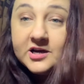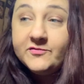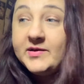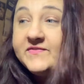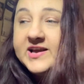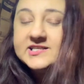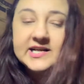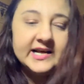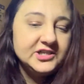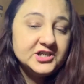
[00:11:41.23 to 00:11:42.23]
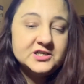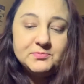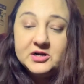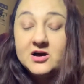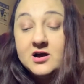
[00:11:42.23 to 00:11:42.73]
off my face that I just
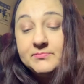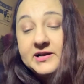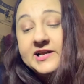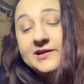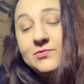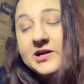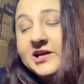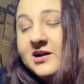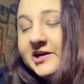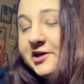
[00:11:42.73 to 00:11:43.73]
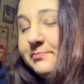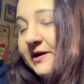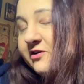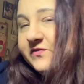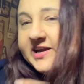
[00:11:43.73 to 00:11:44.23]
put on, but I didn't want to get on here
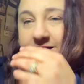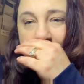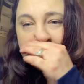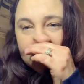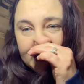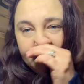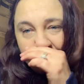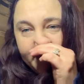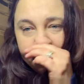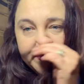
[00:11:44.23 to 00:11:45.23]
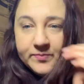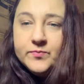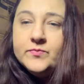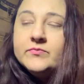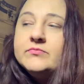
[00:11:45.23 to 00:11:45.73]
barefaced. So,
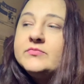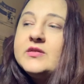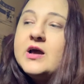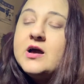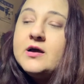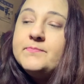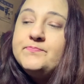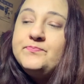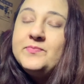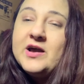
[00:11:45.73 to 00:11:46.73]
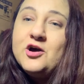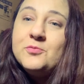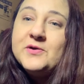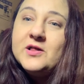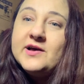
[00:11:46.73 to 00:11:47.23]
um, I
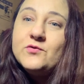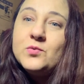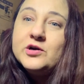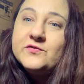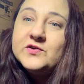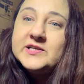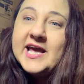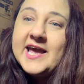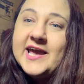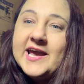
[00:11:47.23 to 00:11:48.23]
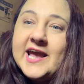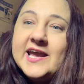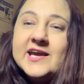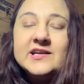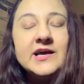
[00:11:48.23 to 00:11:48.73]
hope y'all have a wonderful day
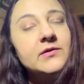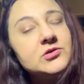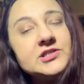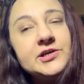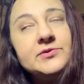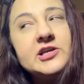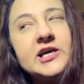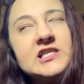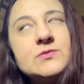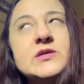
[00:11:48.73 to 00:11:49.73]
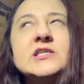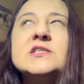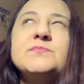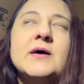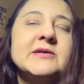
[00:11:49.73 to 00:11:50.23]
and I will see you in the next one. This
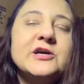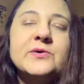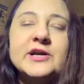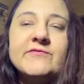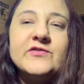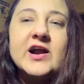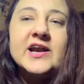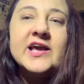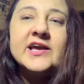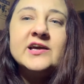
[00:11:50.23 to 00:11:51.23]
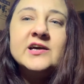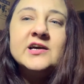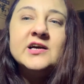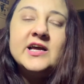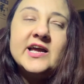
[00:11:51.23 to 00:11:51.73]
is probably going up Friday
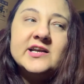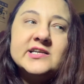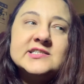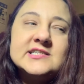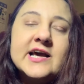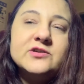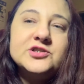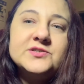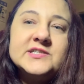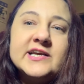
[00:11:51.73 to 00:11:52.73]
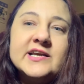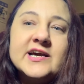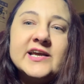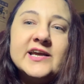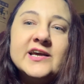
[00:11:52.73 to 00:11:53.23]
and it's now Tuesday
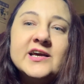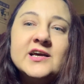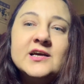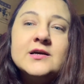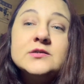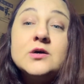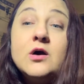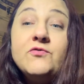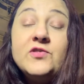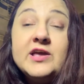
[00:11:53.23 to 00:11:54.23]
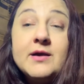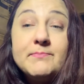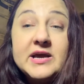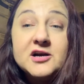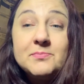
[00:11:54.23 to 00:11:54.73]
night. So hopefully I'm
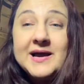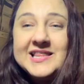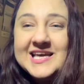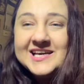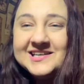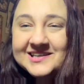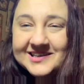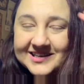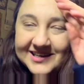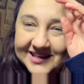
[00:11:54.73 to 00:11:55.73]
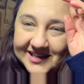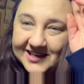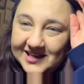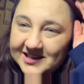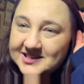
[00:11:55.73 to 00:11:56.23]
better by then.
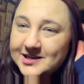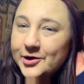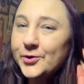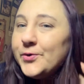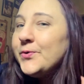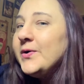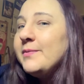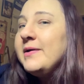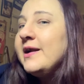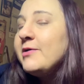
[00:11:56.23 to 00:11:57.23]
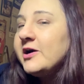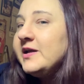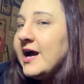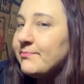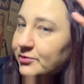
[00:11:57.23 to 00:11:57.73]
So, but I'm already
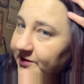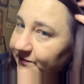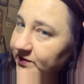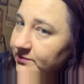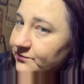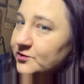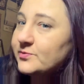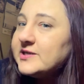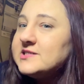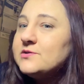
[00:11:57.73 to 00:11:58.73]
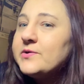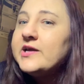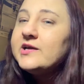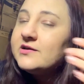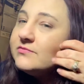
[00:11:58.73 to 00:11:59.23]
got pre-filmed for the rest of the
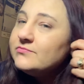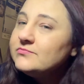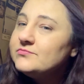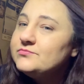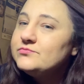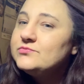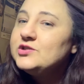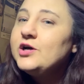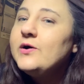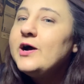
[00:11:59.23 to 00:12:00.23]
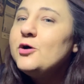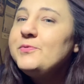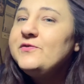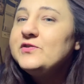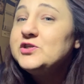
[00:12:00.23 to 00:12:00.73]
week. So I hope
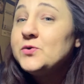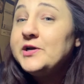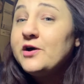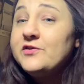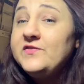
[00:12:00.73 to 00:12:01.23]
you've enjoyed all the